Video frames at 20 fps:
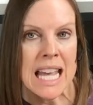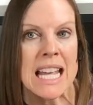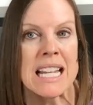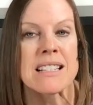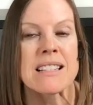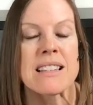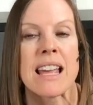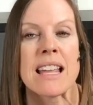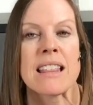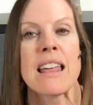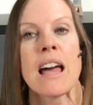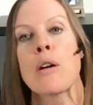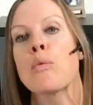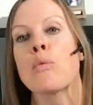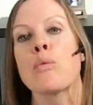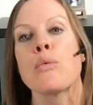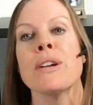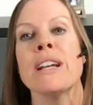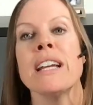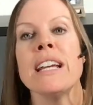It's like
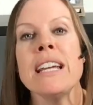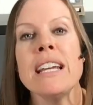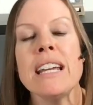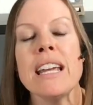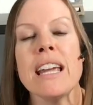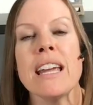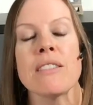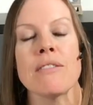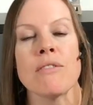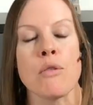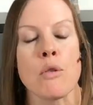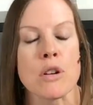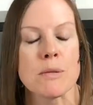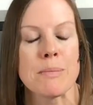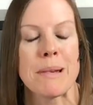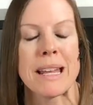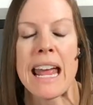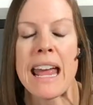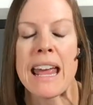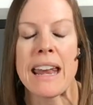that
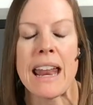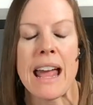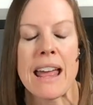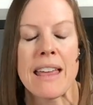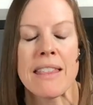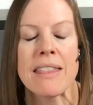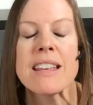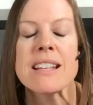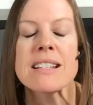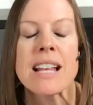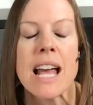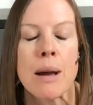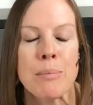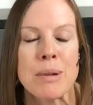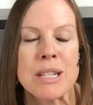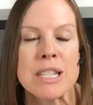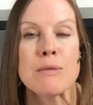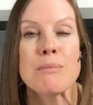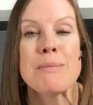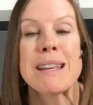reinforcement. And this
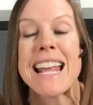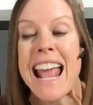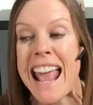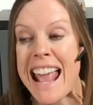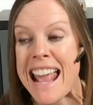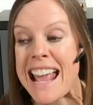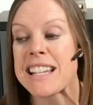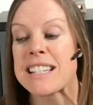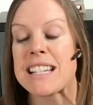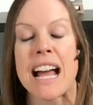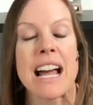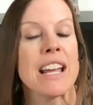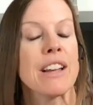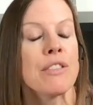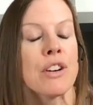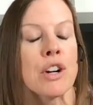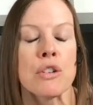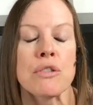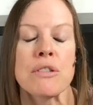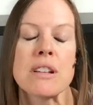happened to me, and I
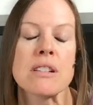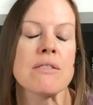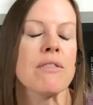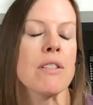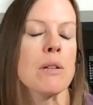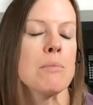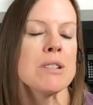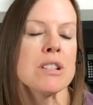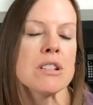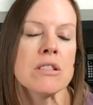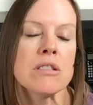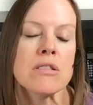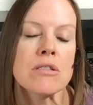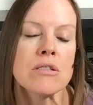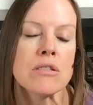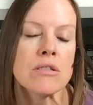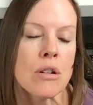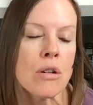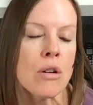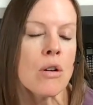have heard this from
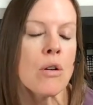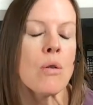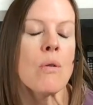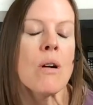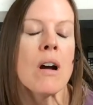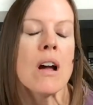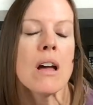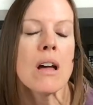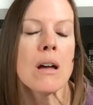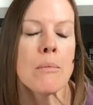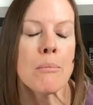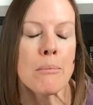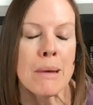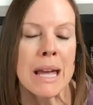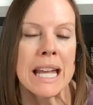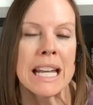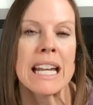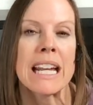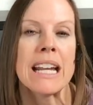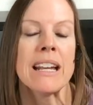so
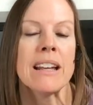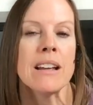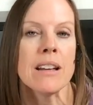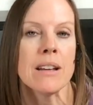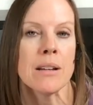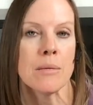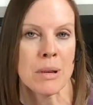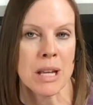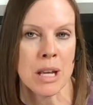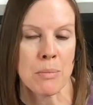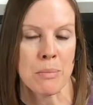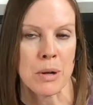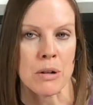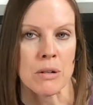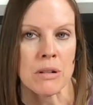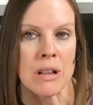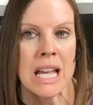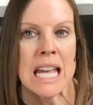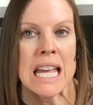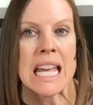many
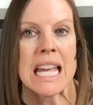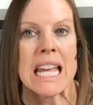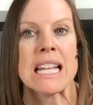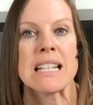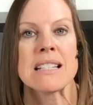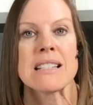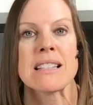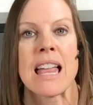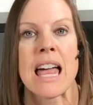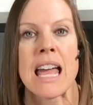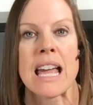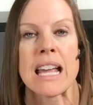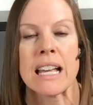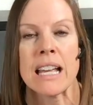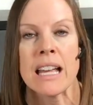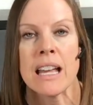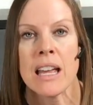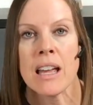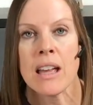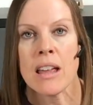people. It's
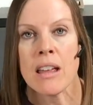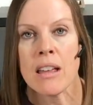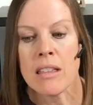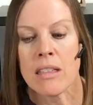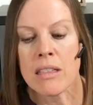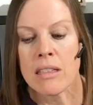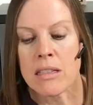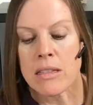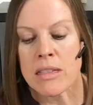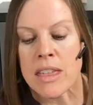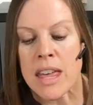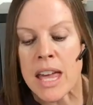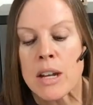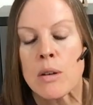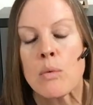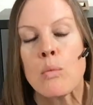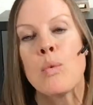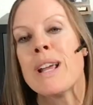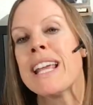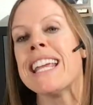like,
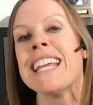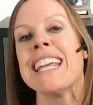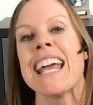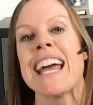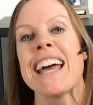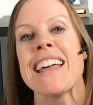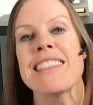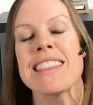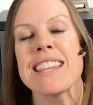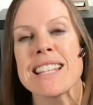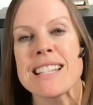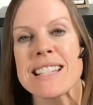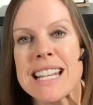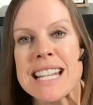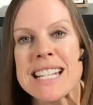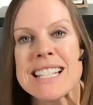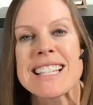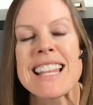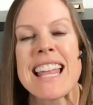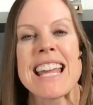then we get this,
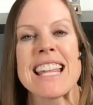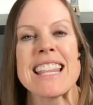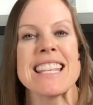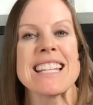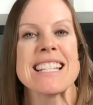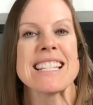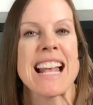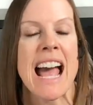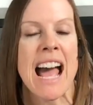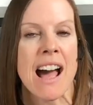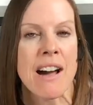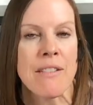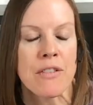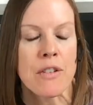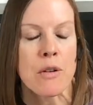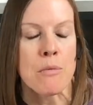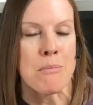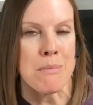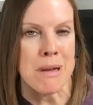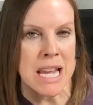it's like this
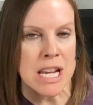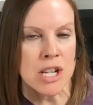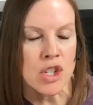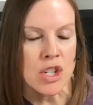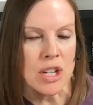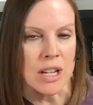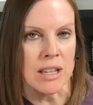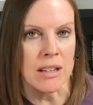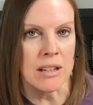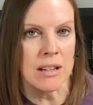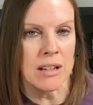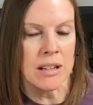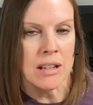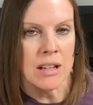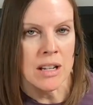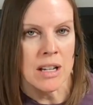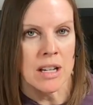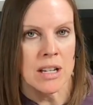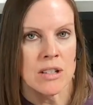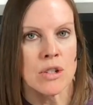affirmation
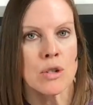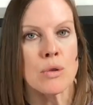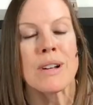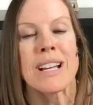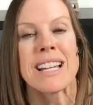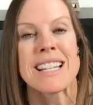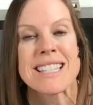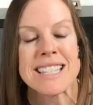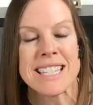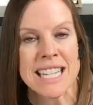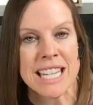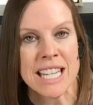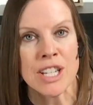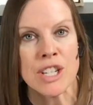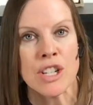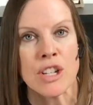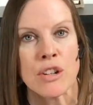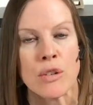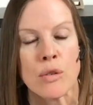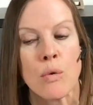to
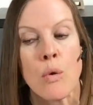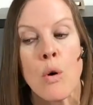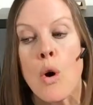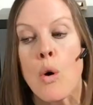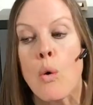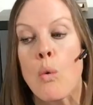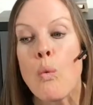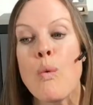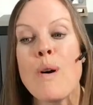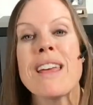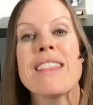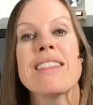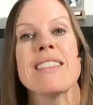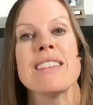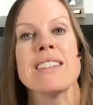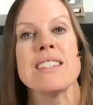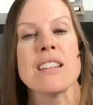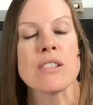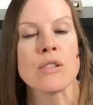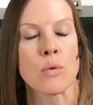continue with
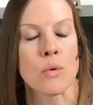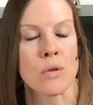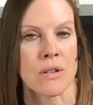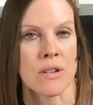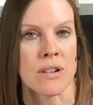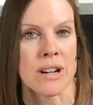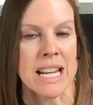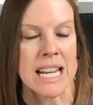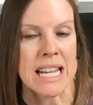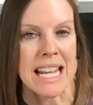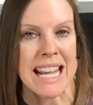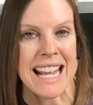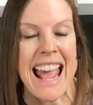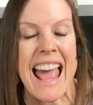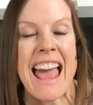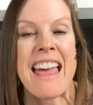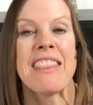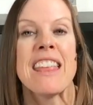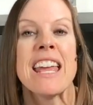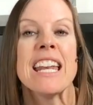the disordered eating.
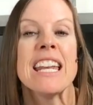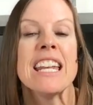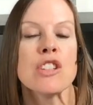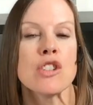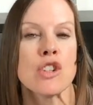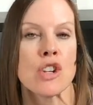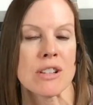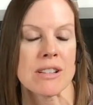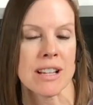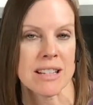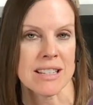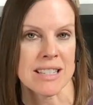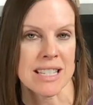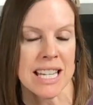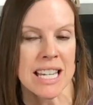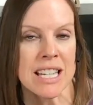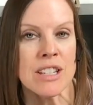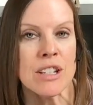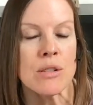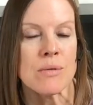And then it just
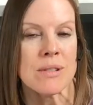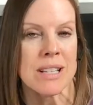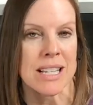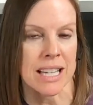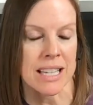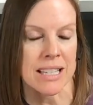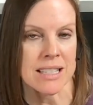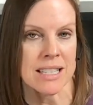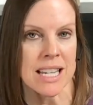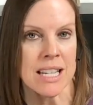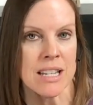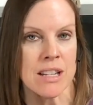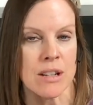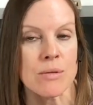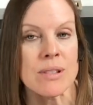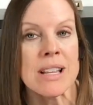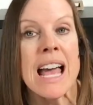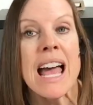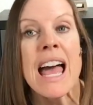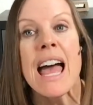continues and
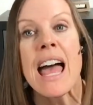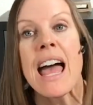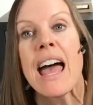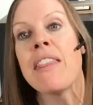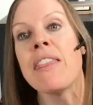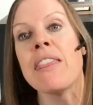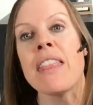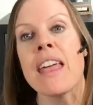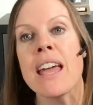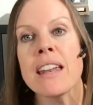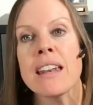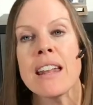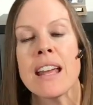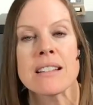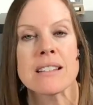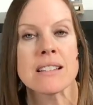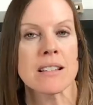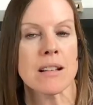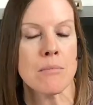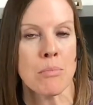continues. And then
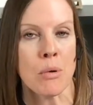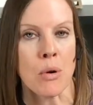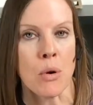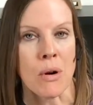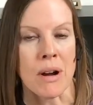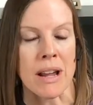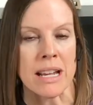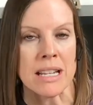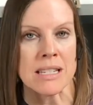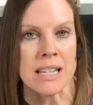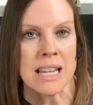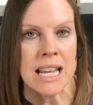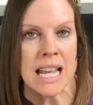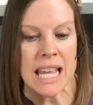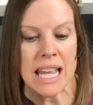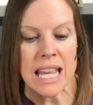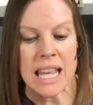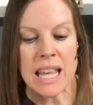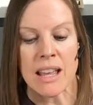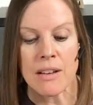at some point,
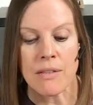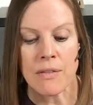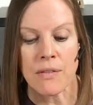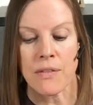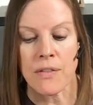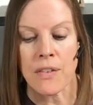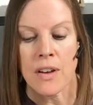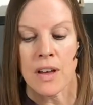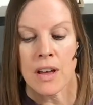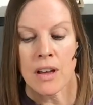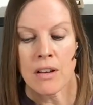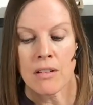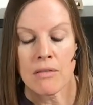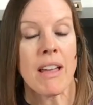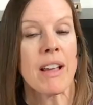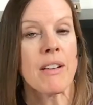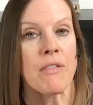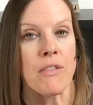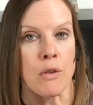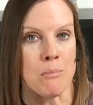if
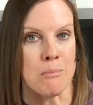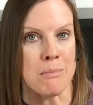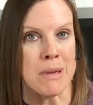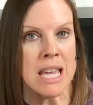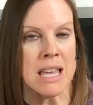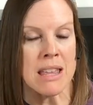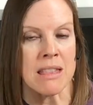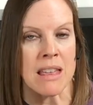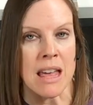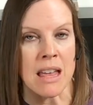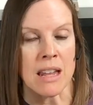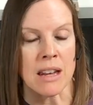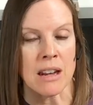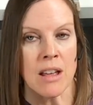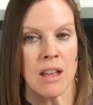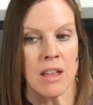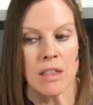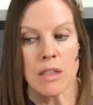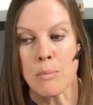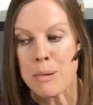like for me then
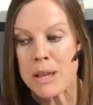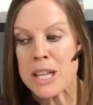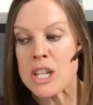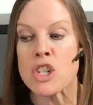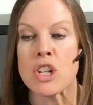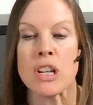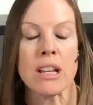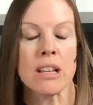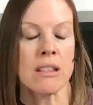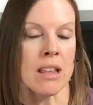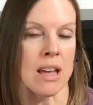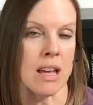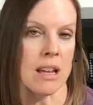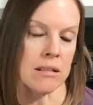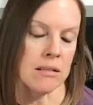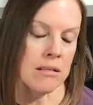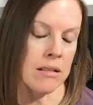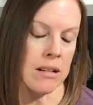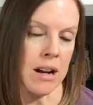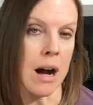the binging
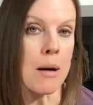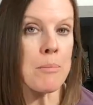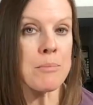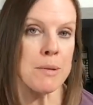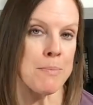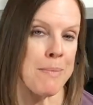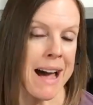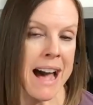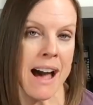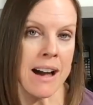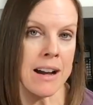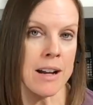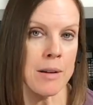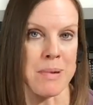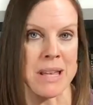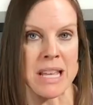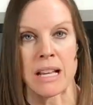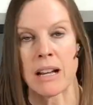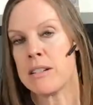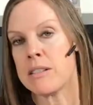then comes back
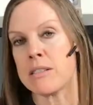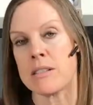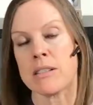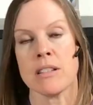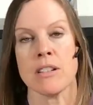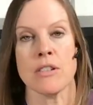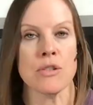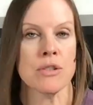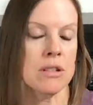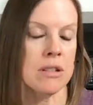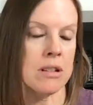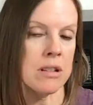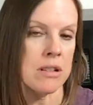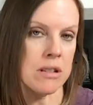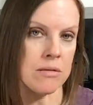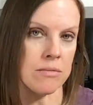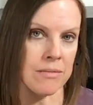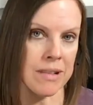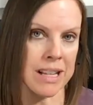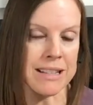because there's
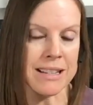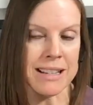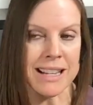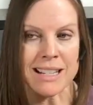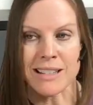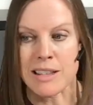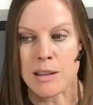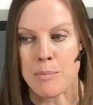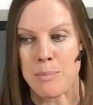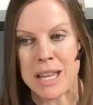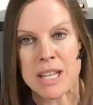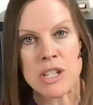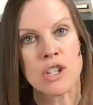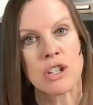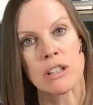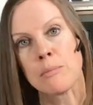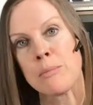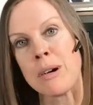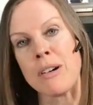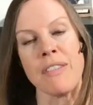this it's it's the
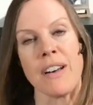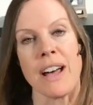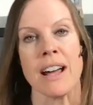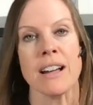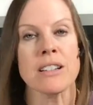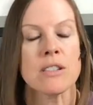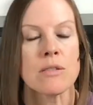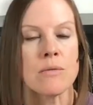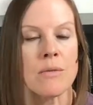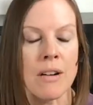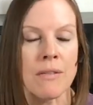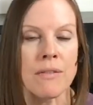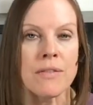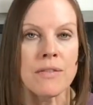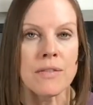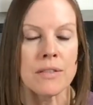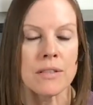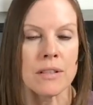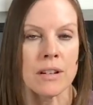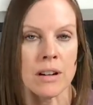pendulum effect of
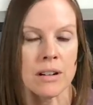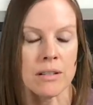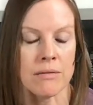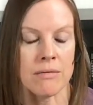uh, mm-hmm.